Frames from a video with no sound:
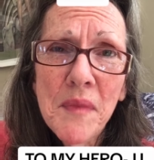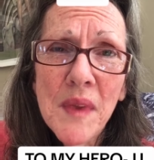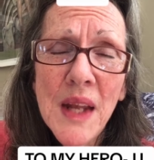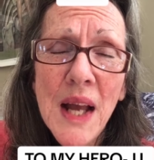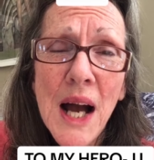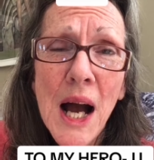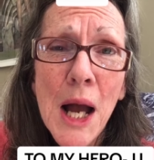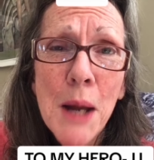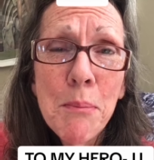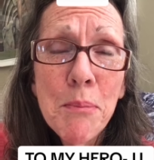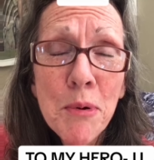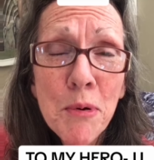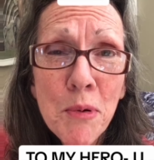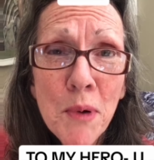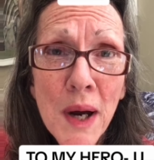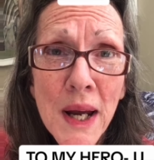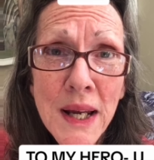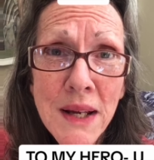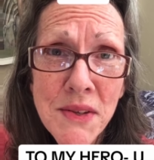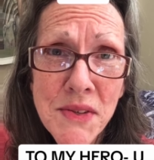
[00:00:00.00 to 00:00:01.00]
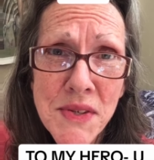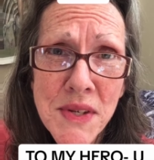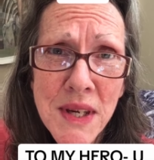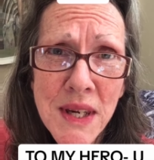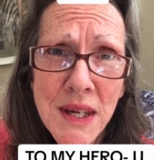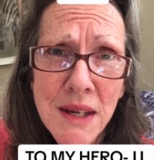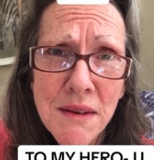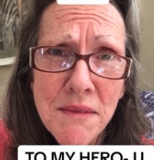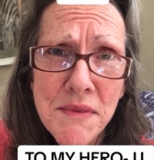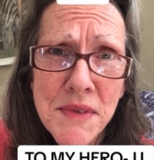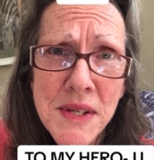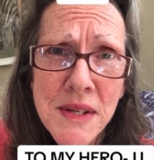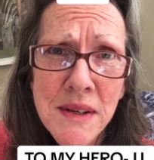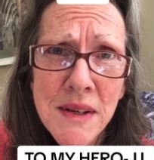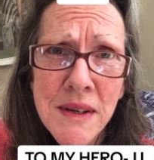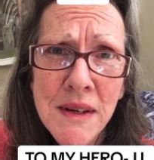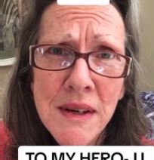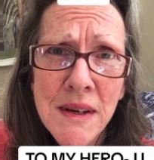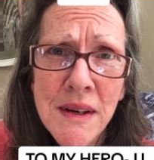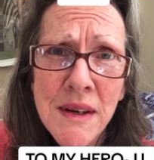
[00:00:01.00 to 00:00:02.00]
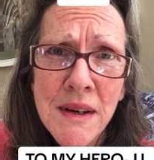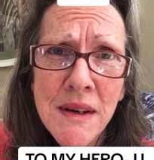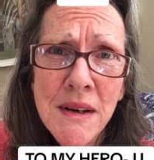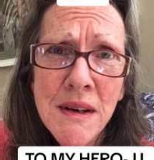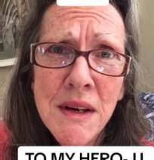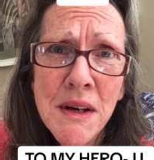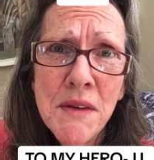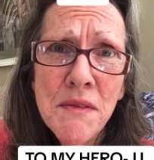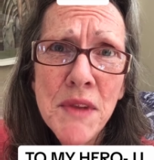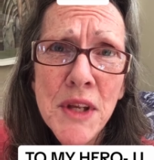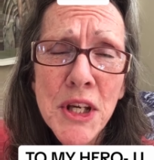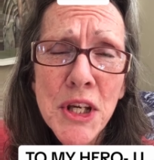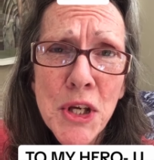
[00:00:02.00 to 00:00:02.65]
I pray it's a gift that